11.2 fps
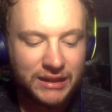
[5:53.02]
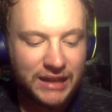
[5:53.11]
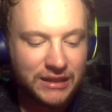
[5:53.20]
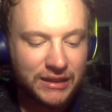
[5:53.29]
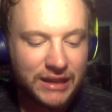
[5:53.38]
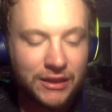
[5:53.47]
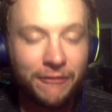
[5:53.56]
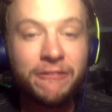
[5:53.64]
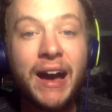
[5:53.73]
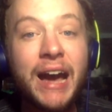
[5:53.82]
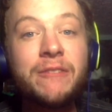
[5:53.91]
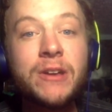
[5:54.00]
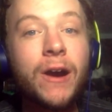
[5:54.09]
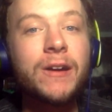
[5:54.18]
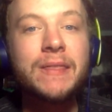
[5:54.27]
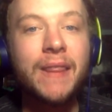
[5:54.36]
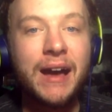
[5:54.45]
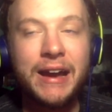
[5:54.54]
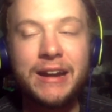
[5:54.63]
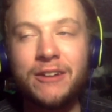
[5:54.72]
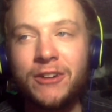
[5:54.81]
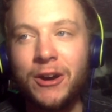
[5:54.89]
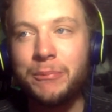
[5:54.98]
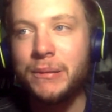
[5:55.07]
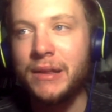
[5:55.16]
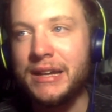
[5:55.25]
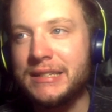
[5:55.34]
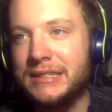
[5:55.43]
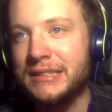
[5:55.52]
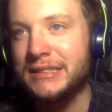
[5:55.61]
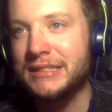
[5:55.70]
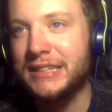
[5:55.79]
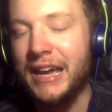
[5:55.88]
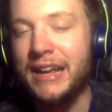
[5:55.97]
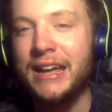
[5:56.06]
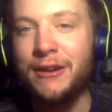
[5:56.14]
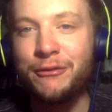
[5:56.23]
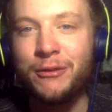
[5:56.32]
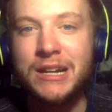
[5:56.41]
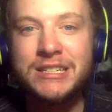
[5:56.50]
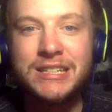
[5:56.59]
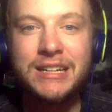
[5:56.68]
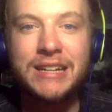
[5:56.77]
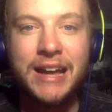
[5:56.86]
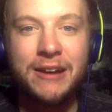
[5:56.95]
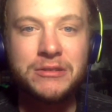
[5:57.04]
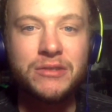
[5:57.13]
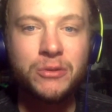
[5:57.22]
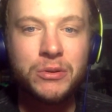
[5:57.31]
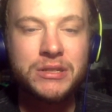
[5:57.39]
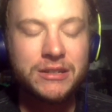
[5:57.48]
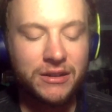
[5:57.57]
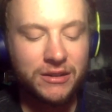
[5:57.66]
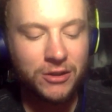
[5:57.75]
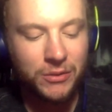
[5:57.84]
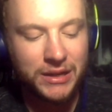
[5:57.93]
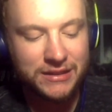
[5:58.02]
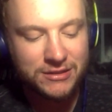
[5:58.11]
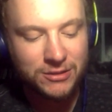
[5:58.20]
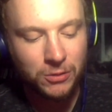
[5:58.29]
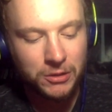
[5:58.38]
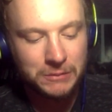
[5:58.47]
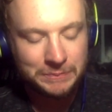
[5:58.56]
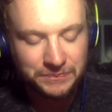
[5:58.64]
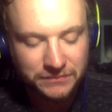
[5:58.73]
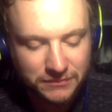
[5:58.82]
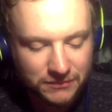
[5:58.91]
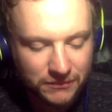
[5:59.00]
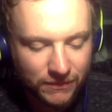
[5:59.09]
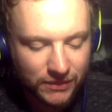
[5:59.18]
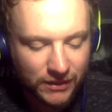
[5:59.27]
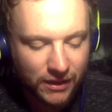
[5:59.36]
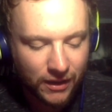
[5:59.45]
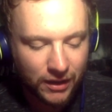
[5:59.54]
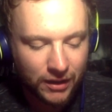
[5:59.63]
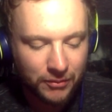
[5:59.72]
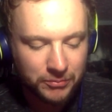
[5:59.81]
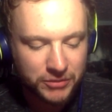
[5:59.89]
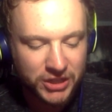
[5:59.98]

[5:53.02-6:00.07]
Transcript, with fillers: at the at the five yard line of all places, and, and a fresh set of downs, of course they're gonna go in and score. Um,